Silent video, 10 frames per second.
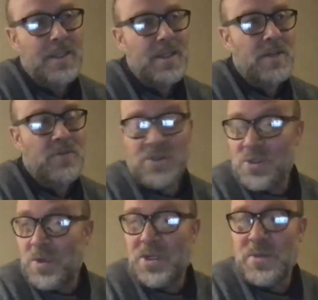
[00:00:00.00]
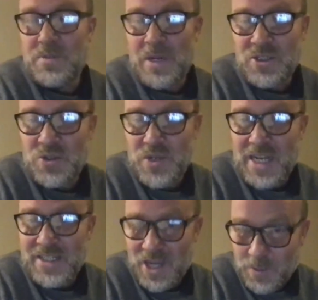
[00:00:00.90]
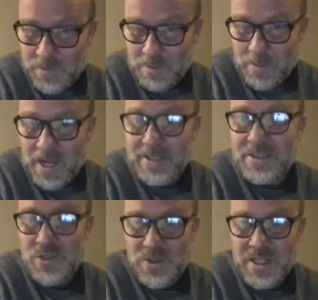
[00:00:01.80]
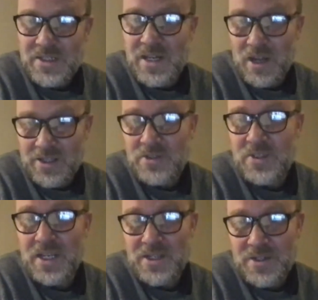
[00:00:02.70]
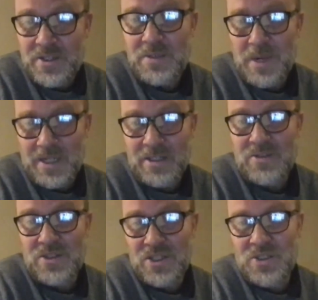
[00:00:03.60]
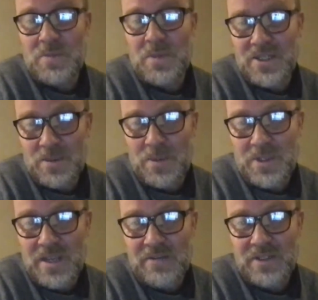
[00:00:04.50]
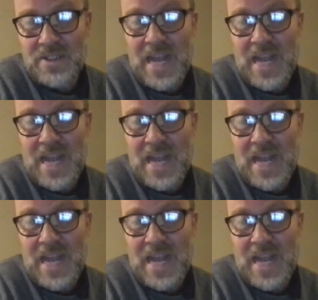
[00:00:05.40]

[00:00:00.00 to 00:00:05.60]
of course you want to do it you can to help them, but you need, like you say, you need to make those decisions based upon the evidence.